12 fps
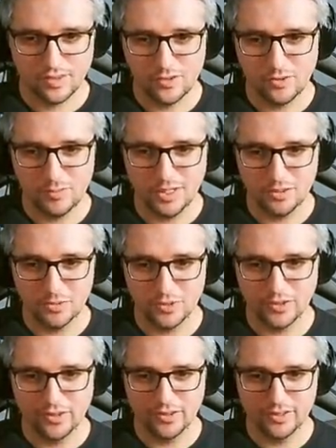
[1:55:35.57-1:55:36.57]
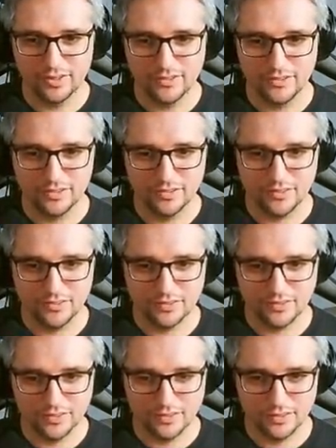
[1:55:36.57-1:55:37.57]
Oh my lord, this
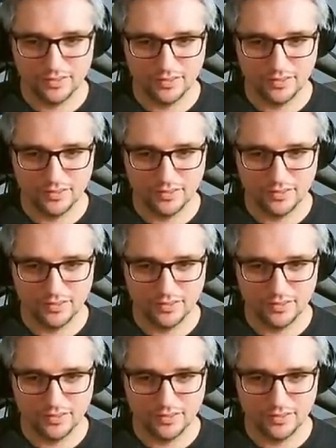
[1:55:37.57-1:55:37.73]
is...